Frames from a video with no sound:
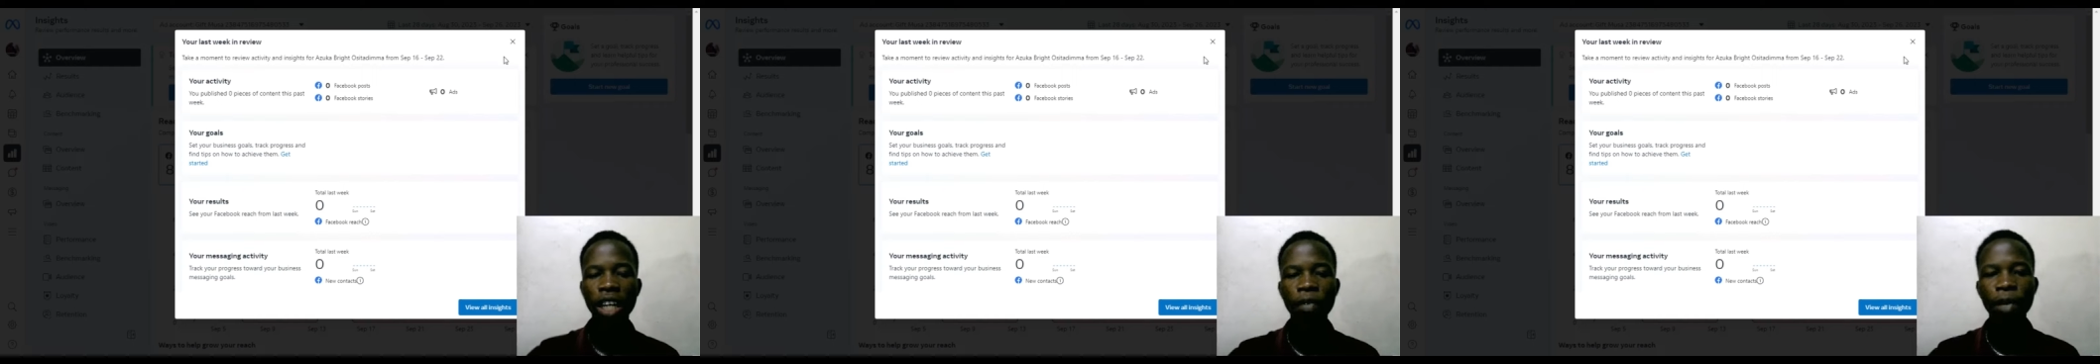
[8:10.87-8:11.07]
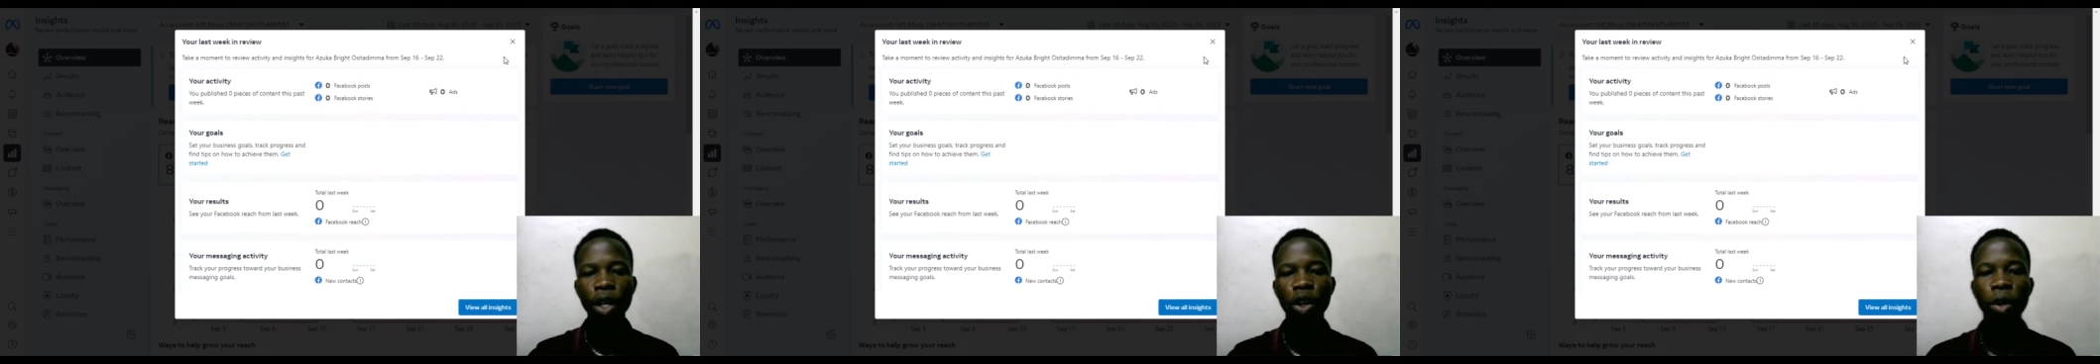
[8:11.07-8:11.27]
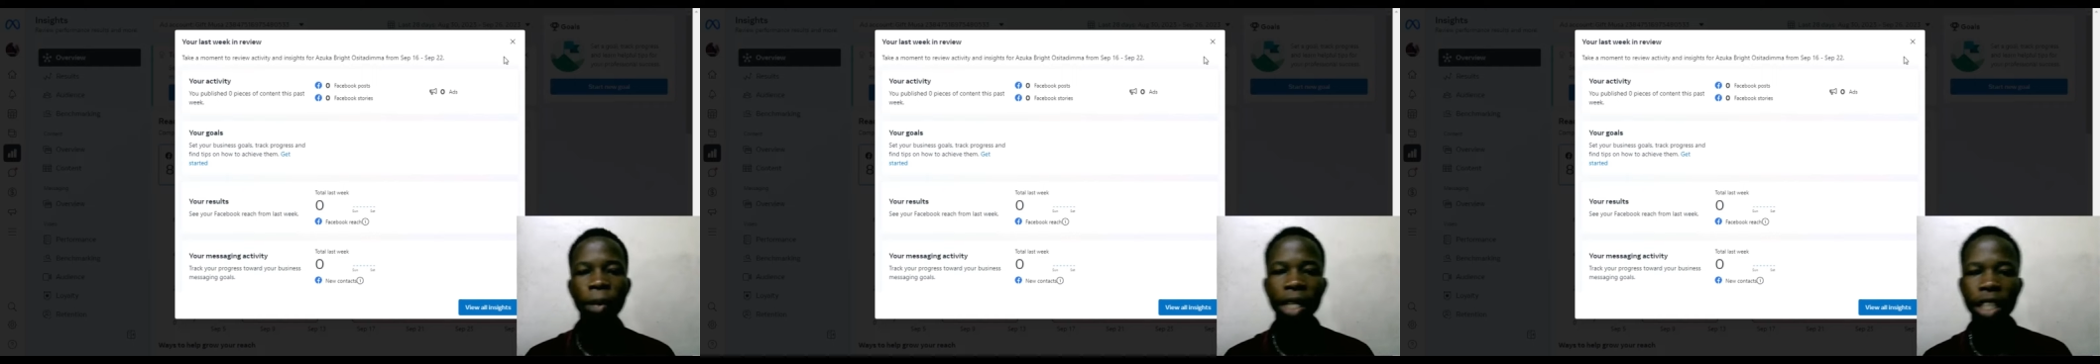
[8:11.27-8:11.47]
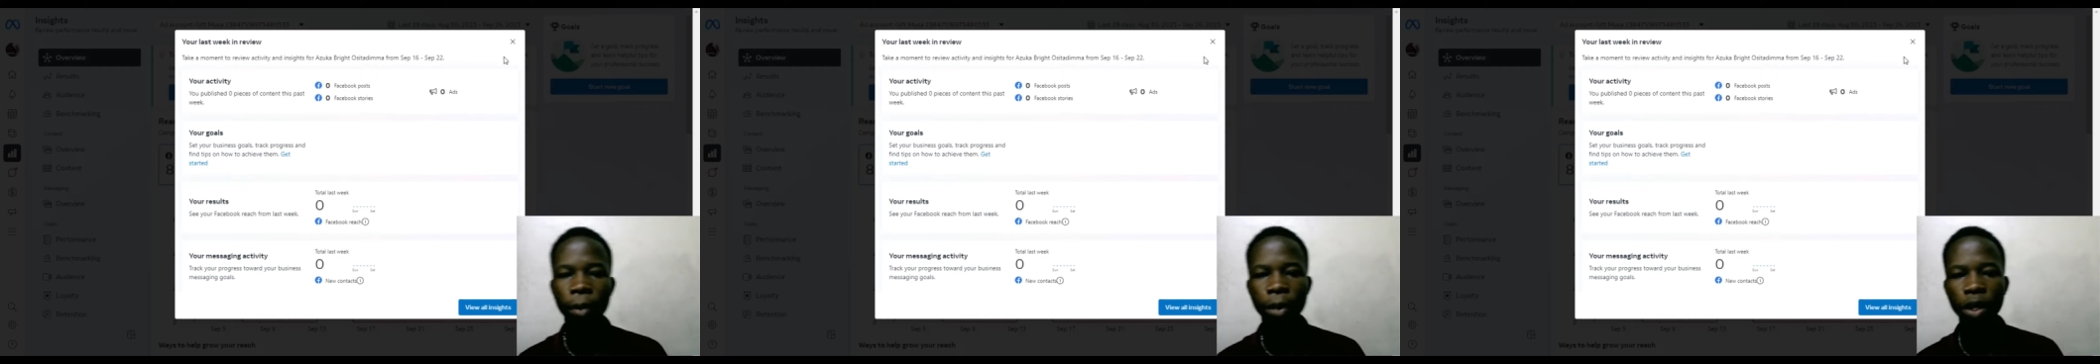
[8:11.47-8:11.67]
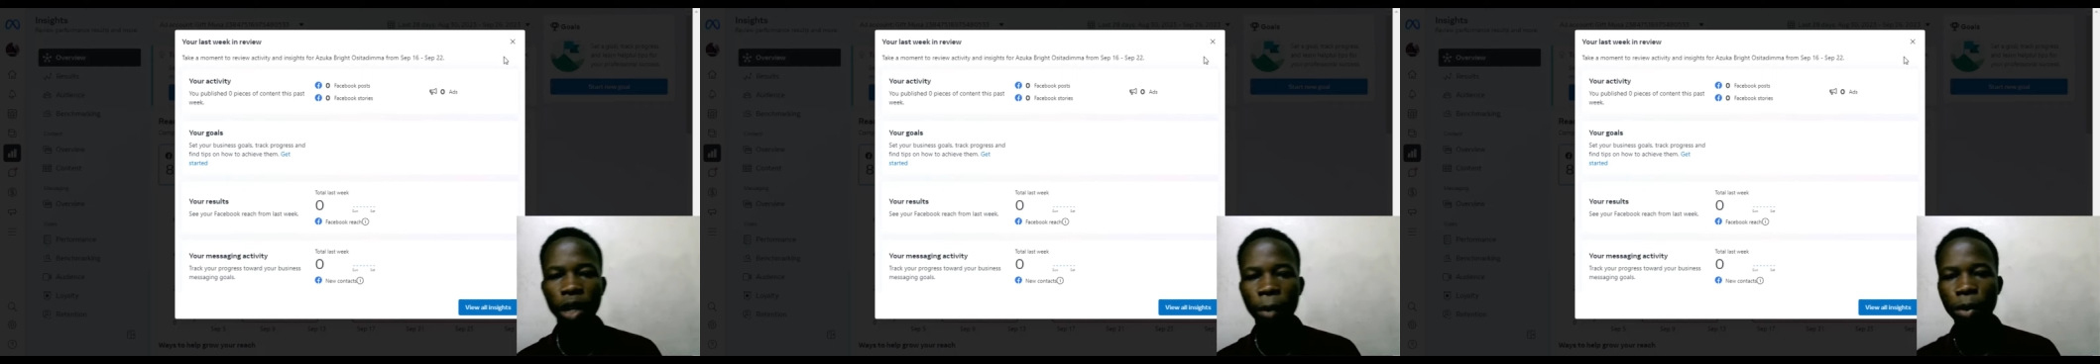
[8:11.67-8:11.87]
leave me a comment
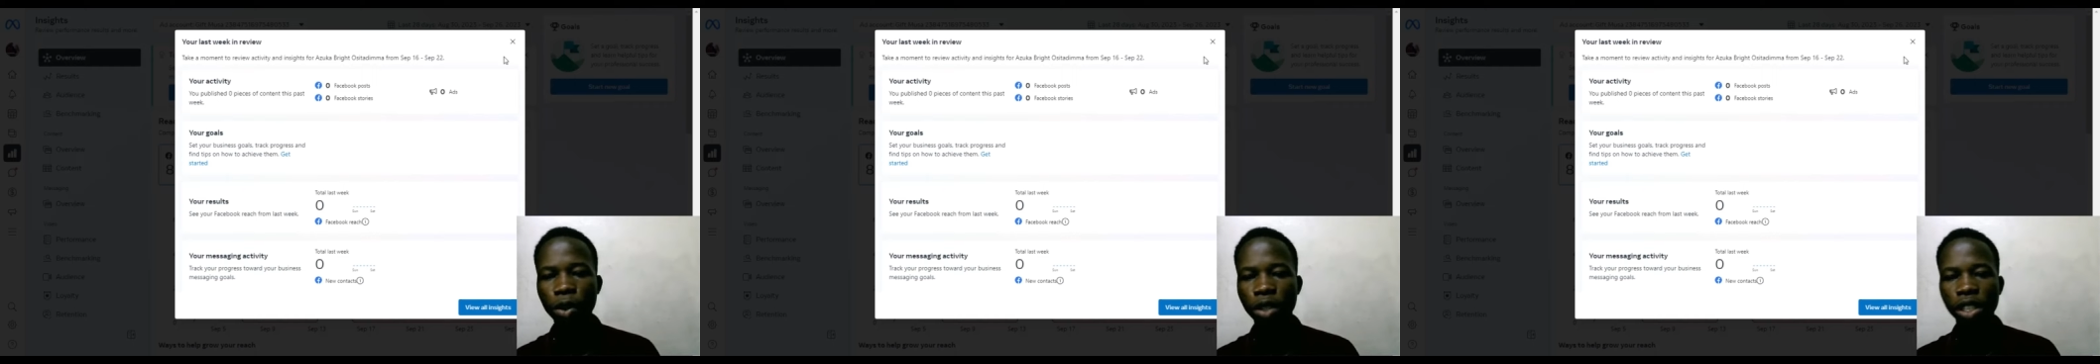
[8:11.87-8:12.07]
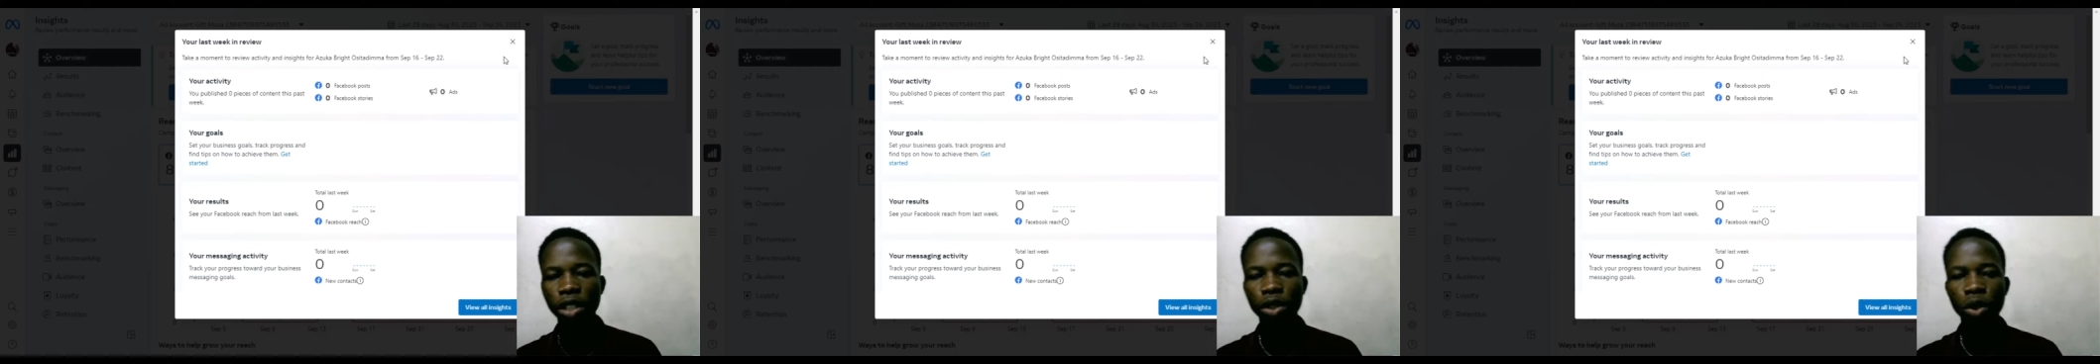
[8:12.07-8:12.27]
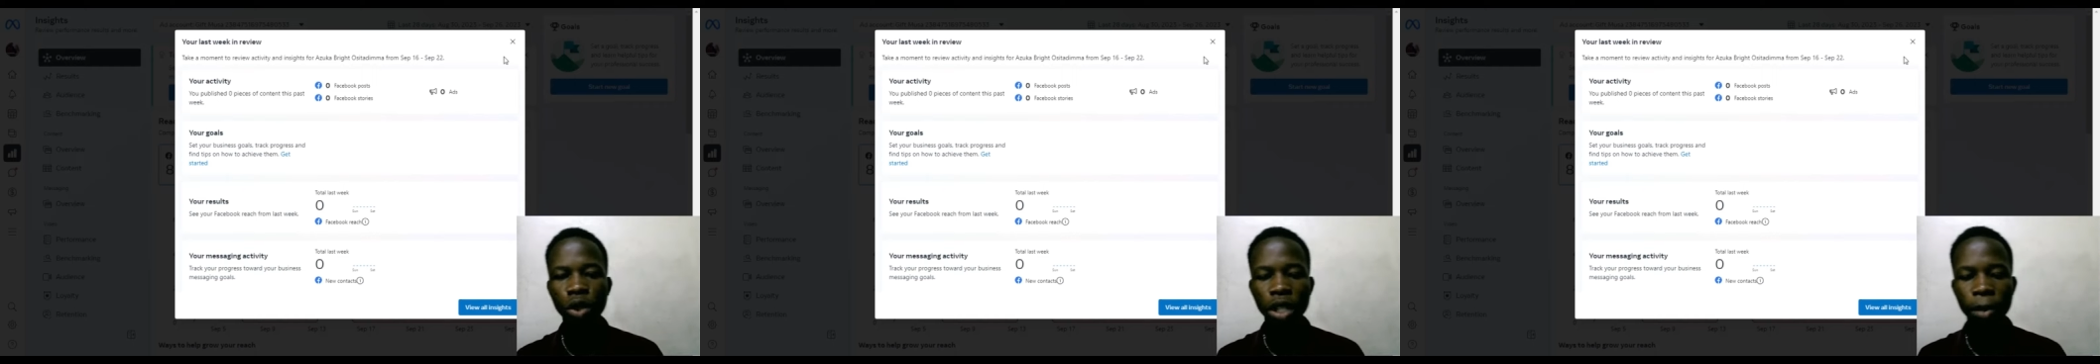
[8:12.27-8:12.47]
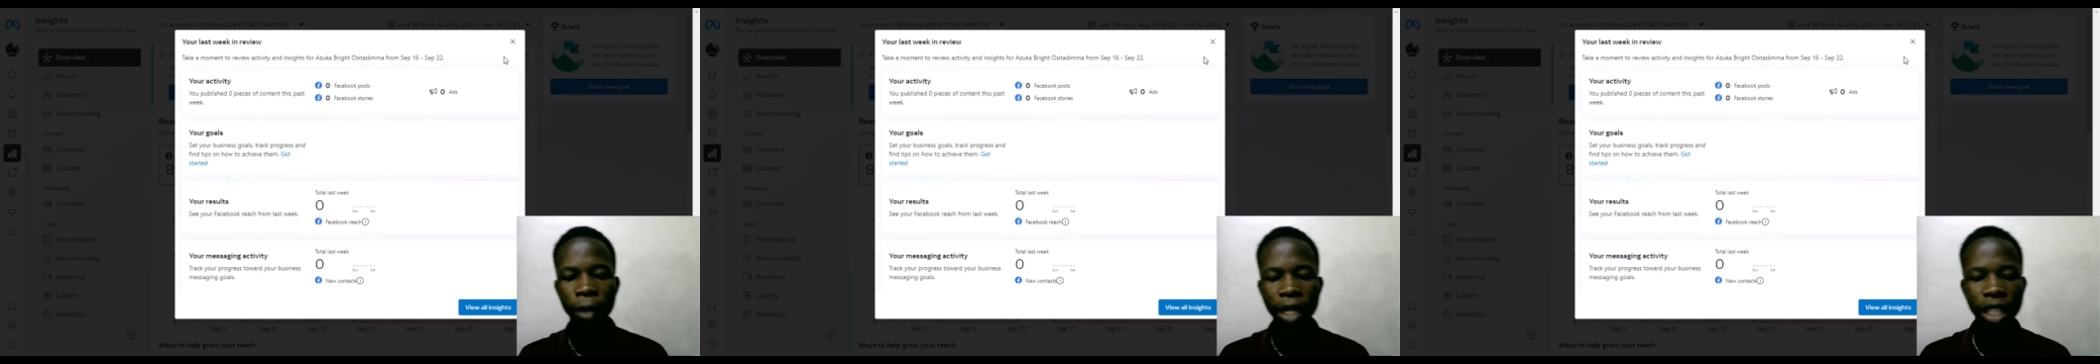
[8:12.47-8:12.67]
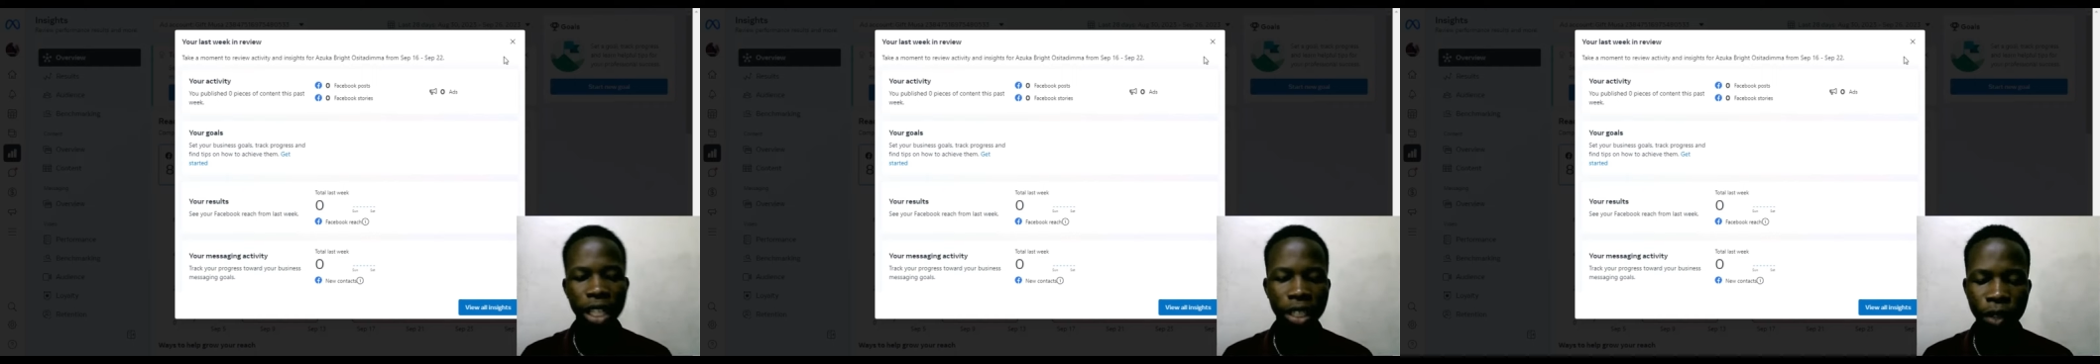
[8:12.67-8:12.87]
down below. I'm going to see you in
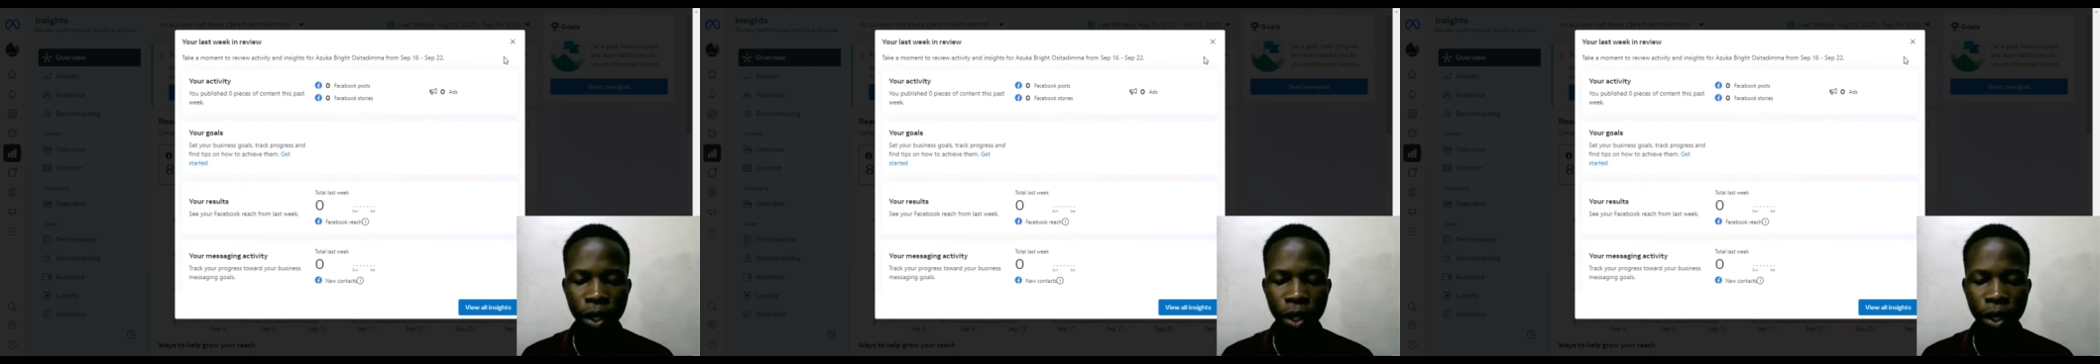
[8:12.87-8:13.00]
my next